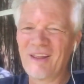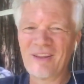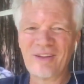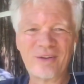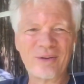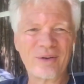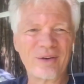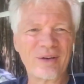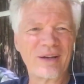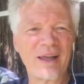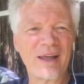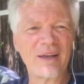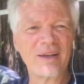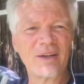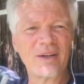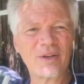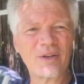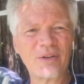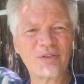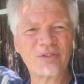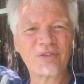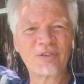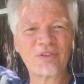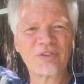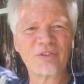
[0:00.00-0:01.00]
Yogananda
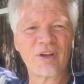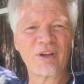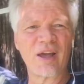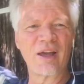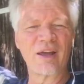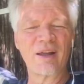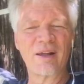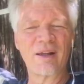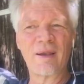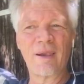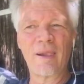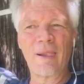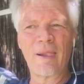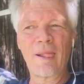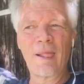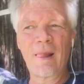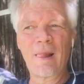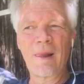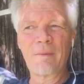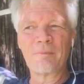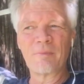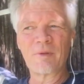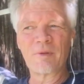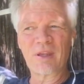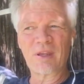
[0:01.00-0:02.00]
used to say,
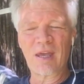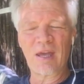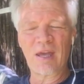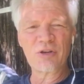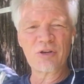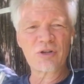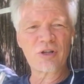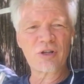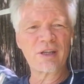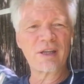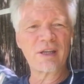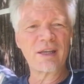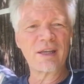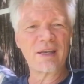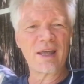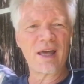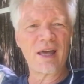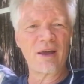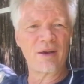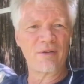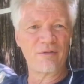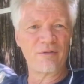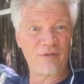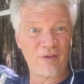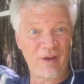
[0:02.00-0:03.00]
occasionally he'd
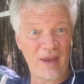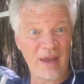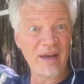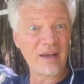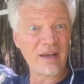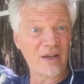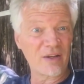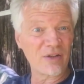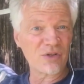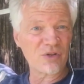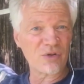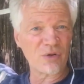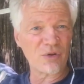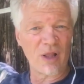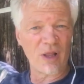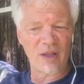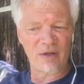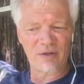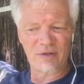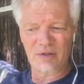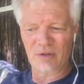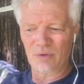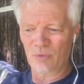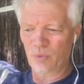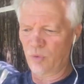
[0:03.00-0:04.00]
have, in Vedic
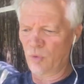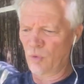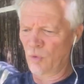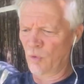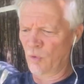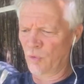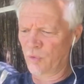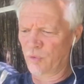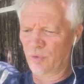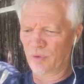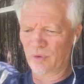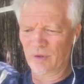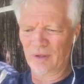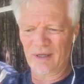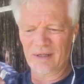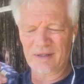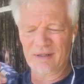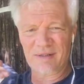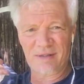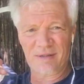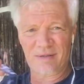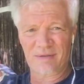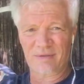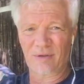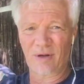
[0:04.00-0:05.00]
astrology, whew,
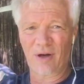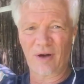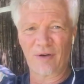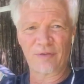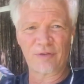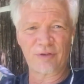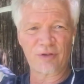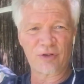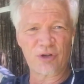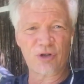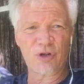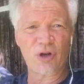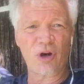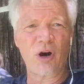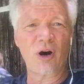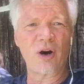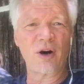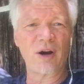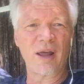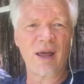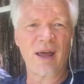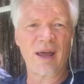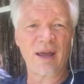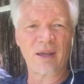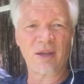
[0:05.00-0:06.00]
that's off the
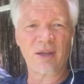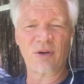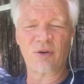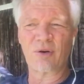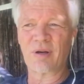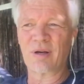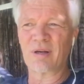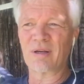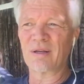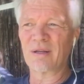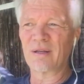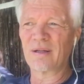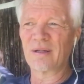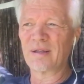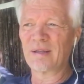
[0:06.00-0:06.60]
chart accurate.